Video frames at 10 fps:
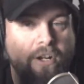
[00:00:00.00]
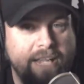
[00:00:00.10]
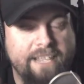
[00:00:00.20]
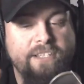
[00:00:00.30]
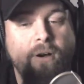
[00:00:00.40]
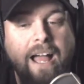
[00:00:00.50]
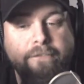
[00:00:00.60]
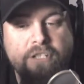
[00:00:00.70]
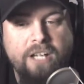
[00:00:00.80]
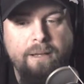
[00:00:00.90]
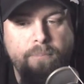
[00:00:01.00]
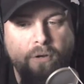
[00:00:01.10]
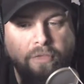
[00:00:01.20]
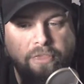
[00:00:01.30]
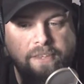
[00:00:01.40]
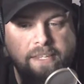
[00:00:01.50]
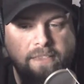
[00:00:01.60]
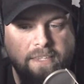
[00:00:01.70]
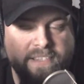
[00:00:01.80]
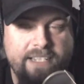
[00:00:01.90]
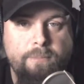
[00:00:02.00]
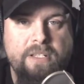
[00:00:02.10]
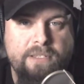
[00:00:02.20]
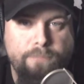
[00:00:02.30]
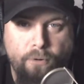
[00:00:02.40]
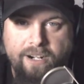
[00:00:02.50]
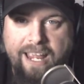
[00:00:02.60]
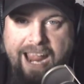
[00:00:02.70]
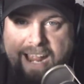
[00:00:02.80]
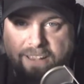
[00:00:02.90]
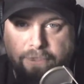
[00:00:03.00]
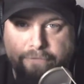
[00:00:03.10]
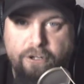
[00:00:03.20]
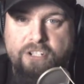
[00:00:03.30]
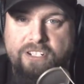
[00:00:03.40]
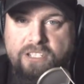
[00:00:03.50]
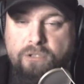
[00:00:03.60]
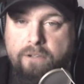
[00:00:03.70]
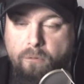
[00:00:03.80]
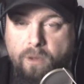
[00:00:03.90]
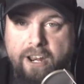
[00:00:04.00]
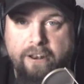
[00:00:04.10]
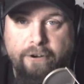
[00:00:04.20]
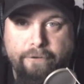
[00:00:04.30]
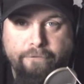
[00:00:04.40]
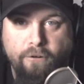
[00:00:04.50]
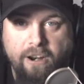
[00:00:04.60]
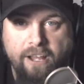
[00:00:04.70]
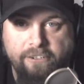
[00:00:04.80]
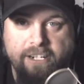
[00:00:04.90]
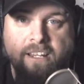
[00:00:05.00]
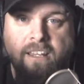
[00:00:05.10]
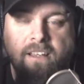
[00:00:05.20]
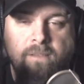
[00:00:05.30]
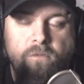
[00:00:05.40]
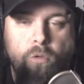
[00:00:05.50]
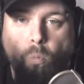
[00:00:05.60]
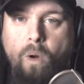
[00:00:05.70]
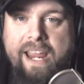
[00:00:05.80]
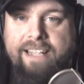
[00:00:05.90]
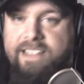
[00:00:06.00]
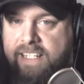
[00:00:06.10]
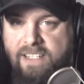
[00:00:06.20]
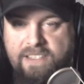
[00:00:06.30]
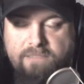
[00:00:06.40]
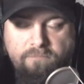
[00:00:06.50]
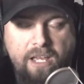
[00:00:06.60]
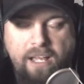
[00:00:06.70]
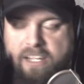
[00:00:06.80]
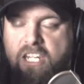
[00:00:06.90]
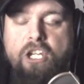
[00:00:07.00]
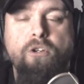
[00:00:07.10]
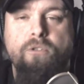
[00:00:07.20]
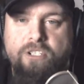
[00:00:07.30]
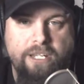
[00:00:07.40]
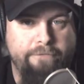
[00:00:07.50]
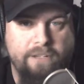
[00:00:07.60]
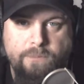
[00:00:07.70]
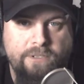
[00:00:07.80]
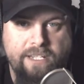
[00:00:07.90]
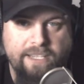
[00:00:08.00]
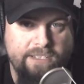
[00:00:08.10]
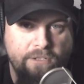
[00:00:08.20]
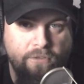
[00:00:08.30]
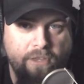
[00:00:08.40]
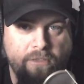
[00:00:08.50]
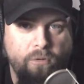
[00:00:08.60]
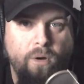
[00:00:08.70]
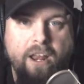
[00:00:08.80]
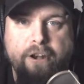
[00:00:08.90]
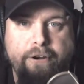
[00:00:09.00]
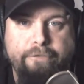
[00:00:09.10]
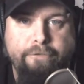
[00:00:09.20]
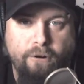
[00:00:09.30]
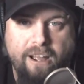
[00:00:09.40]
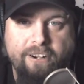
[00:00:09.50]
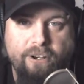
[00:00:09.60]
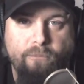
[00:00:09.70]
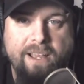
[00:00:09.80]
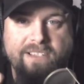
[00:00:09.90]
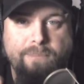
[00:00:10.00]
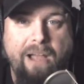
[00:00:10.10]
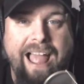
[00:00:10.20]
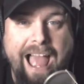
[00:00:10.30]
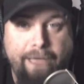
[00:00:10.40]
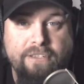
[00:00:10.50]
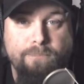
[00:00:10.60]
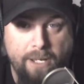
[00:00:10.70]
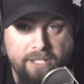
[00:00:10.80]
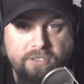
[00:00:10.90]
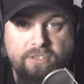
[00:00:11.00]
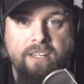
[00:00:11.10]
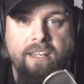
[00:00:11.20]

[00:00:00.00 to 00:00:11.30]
Okay. So I've shot both the Sigma Sport and the version 2 of the 100 to 400. The weight is a huge difference between the two. The 100 to 400 weighs about half as much.